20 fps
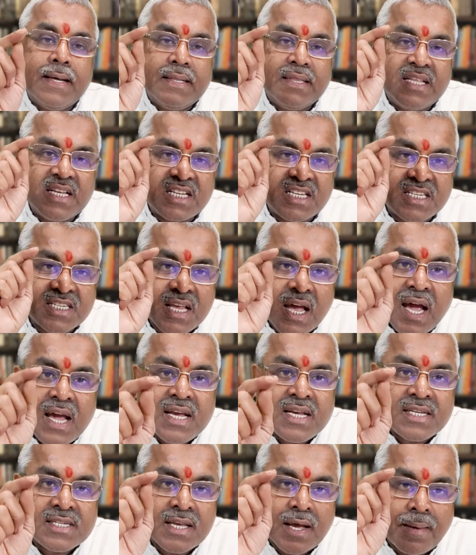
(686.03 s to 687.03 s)
the
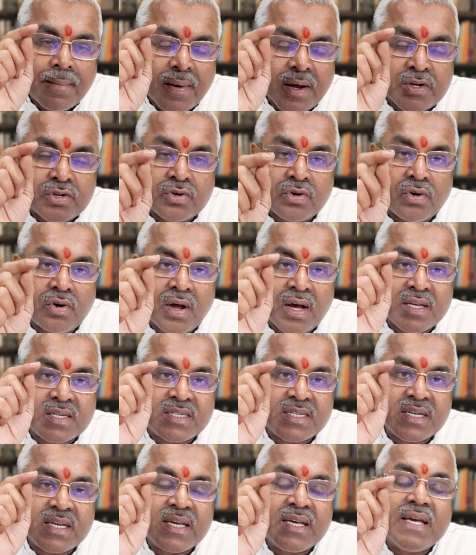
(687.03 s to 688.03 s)
science of
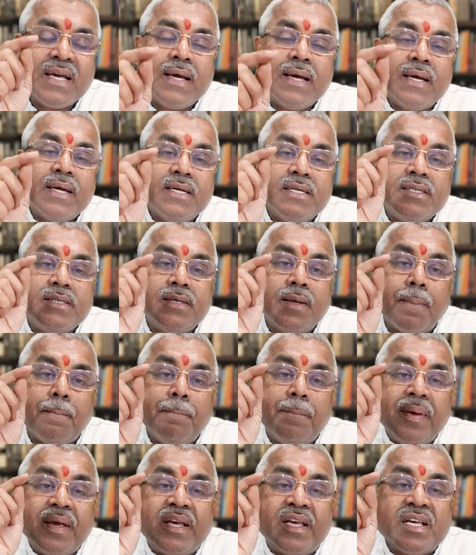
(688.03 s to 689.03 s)
astrology is the
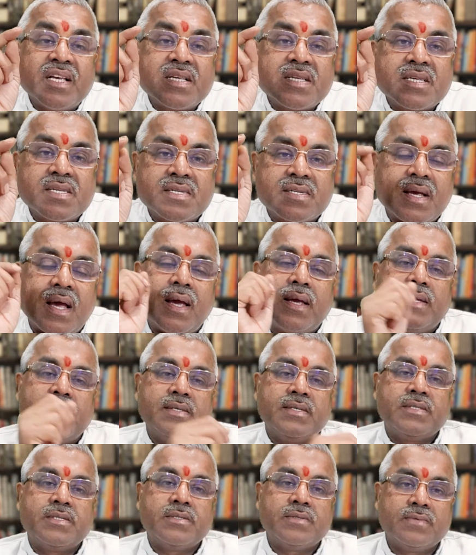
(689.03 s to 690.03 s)
biggest
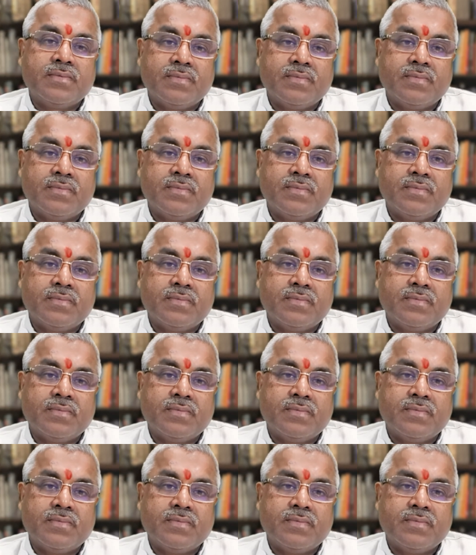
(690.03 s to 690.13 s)
science.